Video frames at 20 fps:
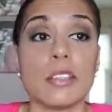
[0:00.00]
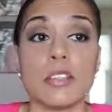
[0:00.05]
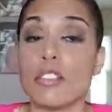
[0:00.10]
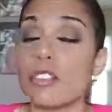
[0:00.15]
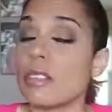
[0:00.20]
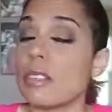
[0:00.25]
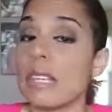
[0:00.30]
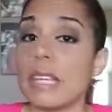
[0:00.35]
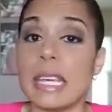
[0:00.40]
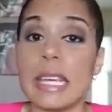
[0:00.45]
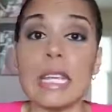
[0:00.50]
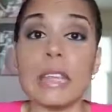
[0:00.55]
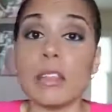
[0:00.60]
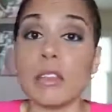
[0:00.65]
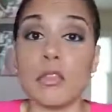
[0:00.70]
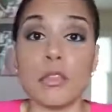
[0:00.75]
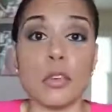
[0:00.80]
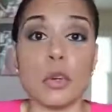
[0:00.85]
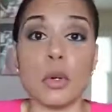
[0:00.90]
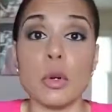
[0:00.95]
Just eat
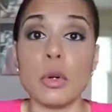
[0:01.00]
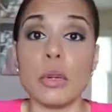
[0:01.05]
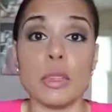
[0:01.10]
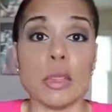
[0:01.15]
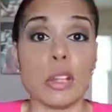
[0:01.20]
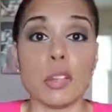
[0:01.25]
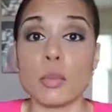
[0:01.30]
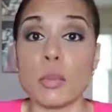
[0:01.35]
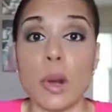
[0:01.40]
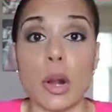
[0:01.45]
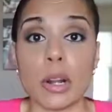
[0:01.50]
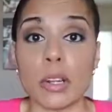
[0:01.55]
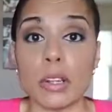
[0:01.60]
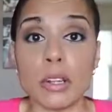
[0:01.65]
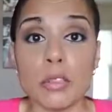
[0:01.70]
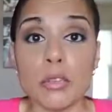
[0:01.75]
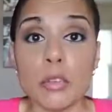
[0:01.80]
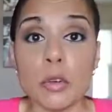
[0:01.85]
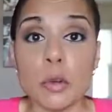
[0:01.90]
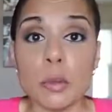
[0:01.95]
the food that's part of
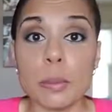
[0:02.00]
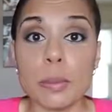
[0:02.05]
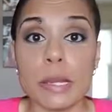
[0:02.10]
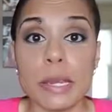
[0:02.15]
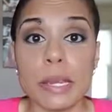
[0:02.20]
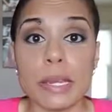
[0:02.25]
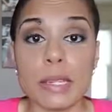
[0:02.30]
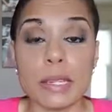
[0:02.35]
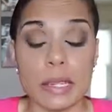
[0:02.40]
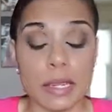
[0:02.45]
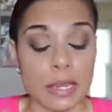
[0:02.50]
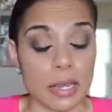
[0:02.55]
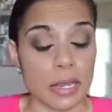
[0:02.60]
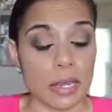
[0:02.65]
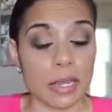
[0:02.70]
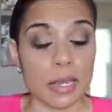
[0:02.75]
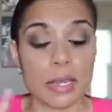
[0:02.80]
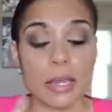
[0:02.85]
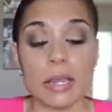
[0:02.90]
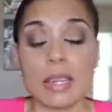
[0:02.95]
your food plan
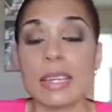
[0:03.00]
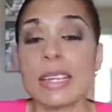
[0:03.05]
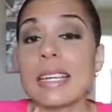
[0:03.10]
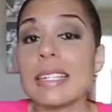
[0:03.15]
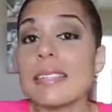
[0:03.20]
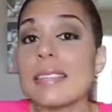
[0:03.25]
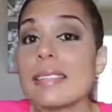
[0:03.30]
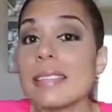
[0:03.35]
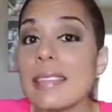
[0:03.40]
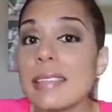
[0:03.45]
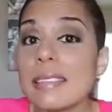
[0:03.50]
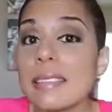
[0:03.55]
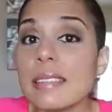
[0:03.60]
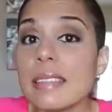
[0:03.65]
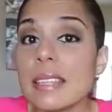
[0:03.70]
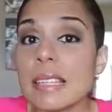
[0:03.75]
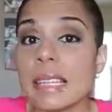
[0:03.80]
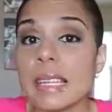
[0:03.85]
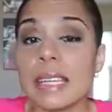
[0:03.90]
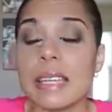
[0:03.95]

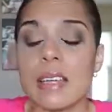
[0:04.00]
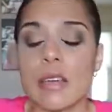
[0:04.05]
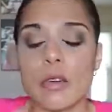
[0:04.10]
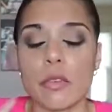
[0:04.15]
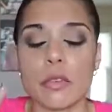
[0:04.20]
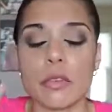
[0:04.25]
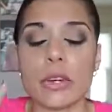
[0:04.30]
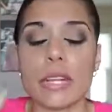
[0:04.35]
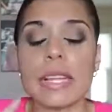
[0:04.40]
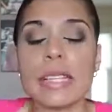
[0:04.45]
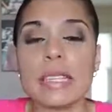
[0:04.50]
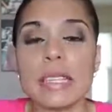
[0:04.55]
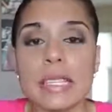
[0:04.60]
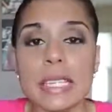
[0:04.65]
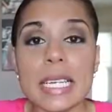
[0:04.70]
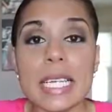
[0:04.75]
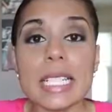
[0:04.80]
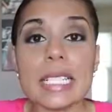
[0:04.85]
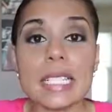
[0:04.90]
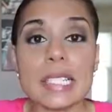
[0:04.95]
consistently for at
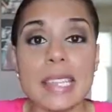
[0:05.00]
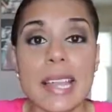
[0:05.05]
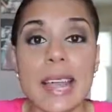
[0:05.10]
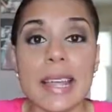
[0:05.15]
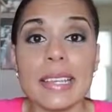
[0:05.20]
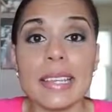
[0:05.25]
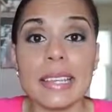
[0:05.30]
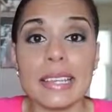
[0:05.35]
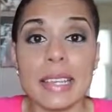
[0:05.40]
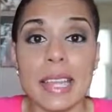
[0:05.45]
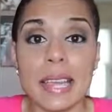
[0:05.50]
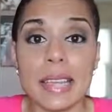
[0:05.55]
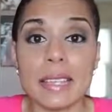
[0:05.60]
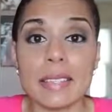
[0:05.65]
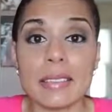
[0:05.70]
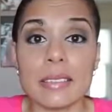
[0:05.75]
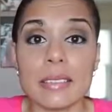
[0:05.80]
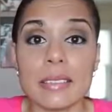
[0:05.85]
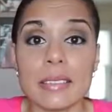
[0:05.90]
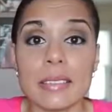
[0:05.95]
least 90
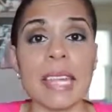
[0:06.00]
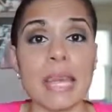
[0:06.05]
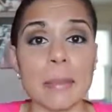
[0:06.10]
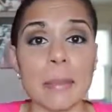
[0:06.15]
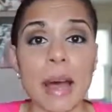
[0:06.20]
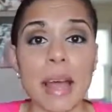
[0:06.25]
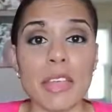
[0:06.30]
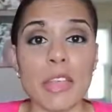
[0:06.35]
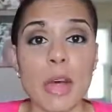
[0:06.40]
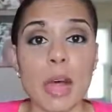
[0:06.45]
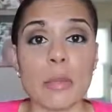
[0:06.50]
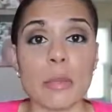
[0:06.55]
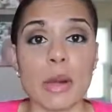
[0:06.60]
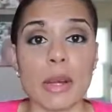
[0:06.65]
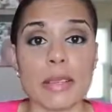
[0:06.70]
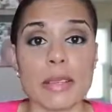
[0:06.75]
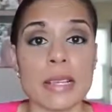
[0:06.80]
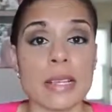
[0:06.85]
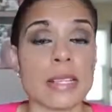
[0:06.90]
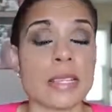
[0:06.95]
days. And my thought
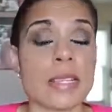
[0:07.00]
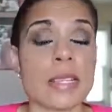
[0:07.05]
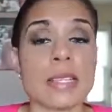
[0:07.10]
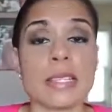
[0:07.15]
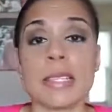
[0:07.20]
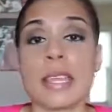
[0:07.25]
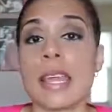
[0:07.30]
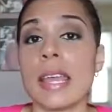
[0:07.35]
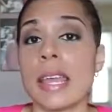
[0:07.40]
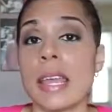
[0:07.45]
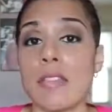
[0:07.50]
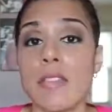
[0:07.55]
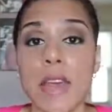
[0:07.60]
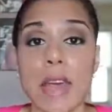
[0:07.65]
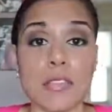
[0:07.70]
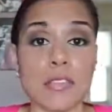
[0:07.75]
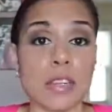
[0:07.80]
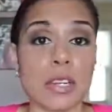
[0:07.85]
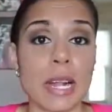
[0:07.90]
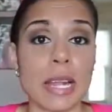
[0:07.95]
process is, if
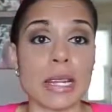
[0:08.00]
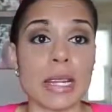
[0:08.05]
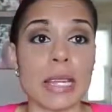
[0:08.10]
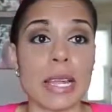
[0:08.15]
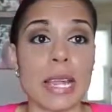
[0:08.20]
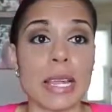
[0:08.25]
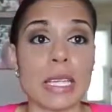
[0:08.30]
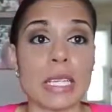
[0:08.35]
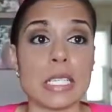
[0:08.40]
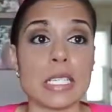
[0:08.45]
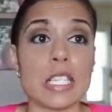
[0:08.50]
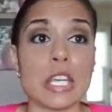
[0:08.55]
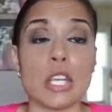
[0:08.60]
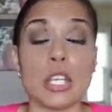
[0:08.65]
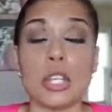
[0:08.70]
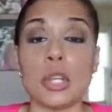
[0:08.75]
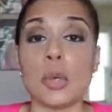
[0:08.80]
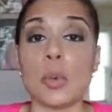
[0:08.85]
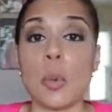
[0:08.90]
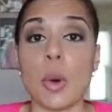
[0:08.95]
after 90 days
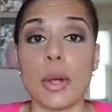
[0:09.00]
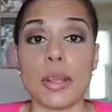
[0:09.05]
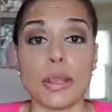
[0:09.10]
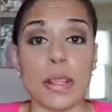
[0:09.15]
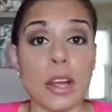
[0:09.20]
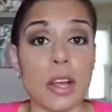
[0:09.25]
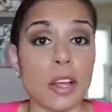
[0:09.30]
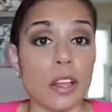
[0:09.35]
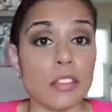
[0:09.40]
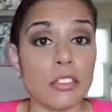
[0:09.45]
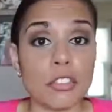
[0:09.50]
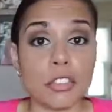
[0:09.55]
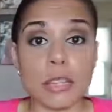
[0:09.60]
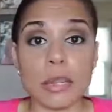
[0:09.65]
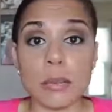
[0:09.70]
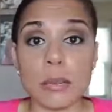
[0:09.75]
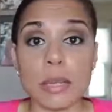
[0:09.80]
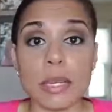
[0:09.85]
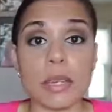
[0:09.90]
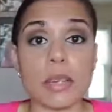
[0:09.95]
you want a
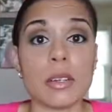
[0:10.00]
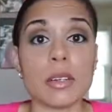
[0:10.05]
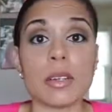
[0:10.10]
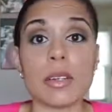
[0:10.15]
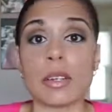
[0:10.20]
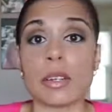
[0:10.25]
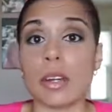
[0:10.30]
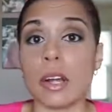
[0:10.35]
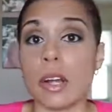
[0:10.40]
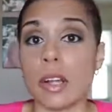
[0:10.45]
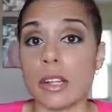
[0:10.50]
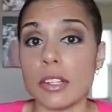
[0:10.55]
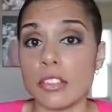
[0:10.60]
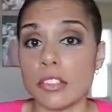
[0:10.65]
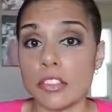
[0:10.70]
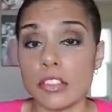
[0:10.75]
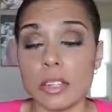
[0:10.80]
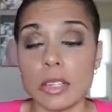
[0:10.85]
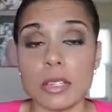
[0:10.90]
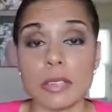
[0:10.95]
cheat meal or a
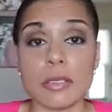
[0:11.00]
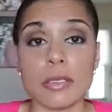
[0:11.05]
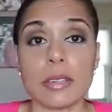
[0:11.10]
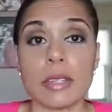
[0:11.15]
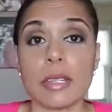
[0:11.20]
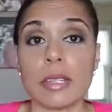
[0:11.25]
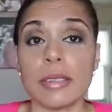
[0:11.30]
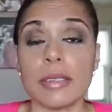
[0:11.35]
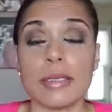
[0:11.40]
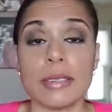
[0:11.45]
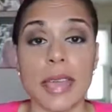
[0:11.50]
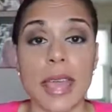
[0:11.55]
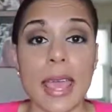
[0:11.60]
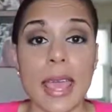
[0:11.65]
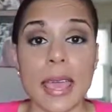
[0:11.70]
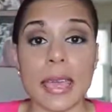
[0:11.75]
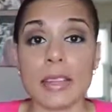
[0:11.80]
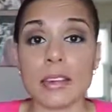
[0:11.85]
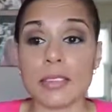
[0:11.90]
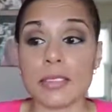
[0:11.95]
cheat
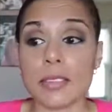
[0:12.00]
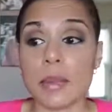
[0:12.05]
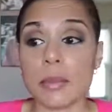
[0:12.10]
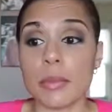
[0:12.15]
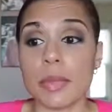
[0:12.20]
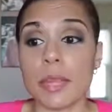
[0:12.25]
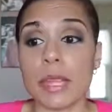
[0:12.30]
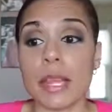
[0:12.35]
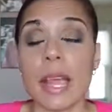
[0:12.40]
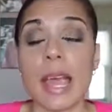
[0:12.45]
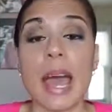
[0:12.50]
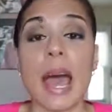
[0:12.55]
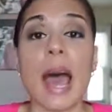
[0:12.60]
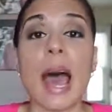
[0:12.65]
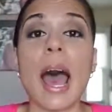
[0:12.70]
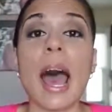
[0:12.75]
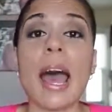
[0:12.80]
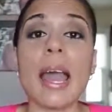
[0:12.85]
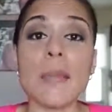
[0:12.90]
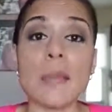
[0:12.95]
day or something,
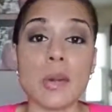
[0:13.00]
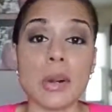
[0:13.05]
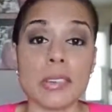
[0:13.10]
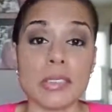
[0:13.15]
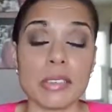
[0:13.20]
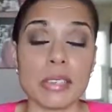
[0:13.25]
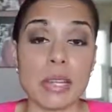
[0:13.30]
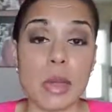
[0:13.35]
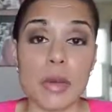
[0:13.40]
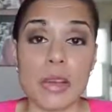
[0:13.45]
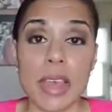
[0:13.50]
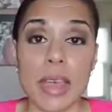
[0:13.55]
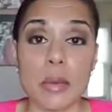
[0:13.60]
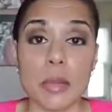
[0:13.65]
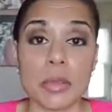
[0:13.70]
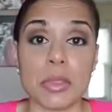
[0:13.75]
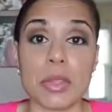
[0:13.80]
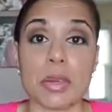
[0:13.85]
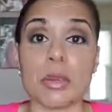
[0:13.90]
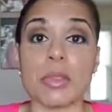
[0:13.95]
I'm personally
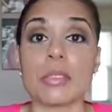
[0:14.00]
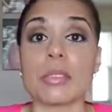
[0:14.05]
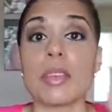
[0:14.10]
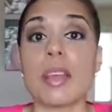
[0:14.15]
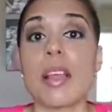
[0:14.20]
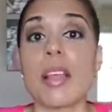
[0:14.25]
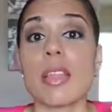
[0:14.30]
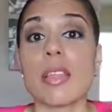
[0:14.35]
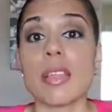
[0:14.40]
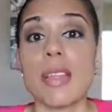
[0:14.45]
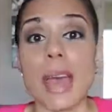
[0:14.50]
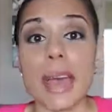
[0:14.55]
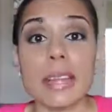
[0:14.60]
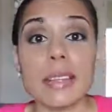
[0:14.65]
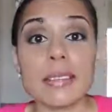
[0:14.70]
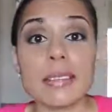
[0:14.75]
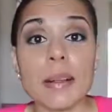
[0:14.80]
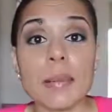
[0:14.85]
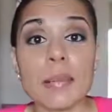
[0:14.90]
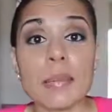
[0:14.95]
okay with those. That
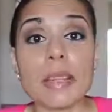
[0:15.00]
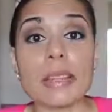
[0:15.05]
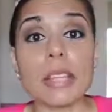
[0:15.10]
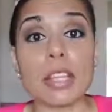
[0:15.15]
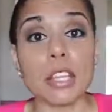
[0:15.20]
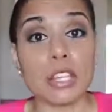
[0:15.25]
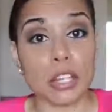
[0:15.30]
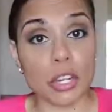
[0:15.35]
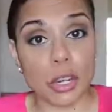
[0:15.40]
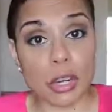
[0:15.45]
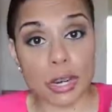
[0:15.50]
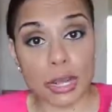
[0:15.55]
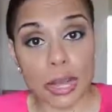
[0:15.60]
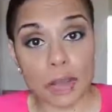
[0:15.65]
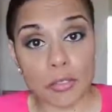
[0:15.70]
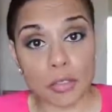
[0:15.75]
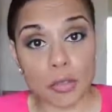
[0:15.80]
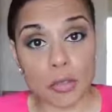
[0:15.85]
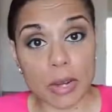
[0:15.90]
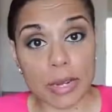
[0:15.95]
is something that you're gonna
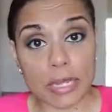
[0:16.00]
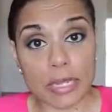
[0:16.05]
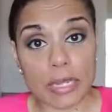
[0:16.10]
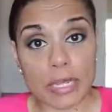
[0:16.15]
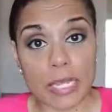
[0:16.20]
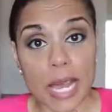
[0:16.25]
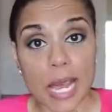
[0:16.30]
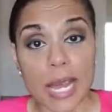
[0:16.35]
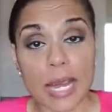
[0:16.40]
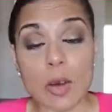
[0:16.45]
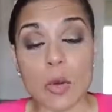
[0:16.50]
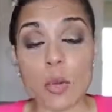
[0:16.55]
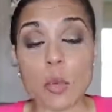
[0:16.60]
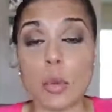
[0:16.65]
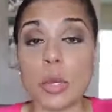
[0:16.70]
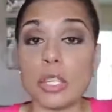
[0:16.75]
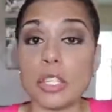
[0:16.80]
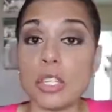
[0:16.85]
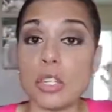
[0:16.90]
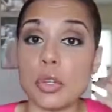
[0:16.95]
have to reconcile
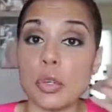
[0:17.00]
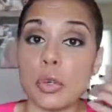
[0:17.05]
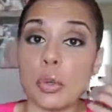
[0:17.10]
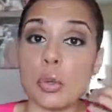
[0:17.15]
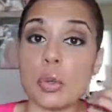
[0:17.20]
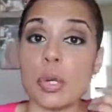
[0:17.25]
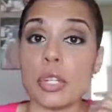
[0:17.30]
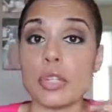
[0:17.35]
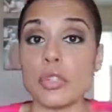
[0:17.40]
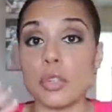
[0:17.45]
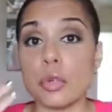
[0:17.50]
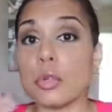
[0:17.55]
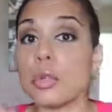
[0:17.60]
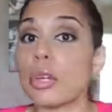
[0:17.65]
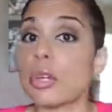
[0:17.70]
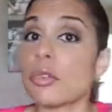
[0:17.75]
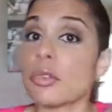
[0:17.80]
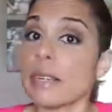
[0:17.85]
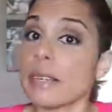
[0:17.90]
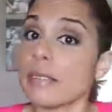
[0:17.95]
when you do
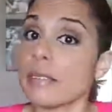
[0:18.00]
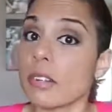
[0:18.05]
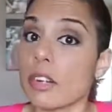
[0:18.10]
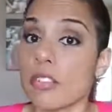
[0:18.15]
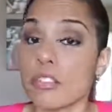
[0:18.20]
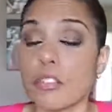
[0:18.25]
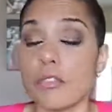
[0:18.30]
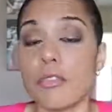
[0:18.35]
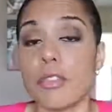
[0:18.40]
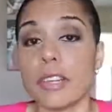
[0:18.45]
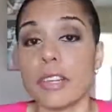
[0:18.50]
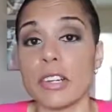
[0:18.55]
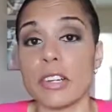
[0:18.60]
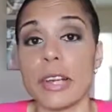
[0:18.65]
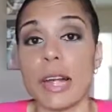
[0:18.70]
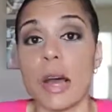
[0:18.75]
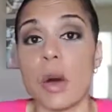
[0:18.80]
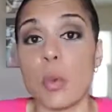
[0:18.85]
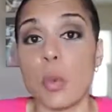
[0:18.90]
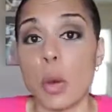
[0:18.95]
your research and
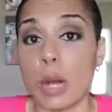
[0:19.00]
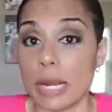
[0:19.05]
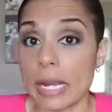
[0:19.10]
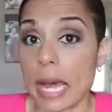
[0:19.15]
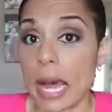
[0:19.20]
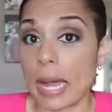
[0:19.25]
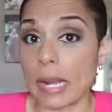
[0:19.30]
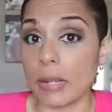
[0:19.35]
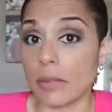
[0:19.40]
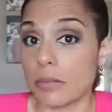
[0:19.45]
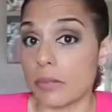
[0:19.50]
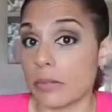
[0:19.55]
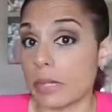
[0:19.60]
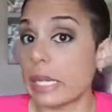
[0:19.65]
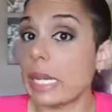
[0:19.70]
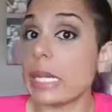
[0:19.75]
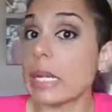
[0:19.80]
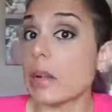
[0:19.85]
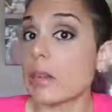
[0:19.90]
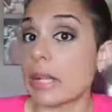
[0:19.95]
figure out what kind of
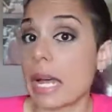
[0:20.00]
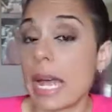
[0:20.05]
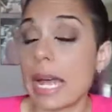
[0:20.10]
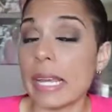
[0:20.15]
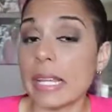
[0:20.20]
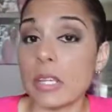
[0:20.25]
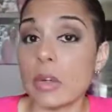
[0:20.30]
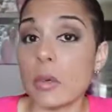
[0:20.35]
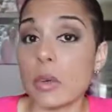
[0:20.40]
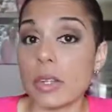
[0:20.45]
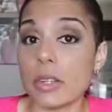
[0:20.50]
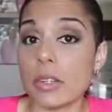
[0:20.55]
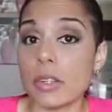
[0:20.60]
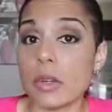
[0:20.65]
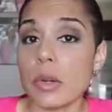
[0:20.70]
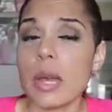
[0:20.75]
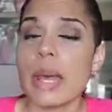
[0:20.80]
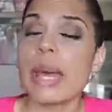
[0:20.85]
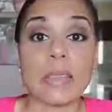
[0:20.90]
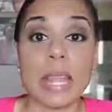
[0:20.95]
keto diet you wanna
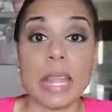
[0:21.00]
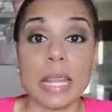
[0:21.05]
do.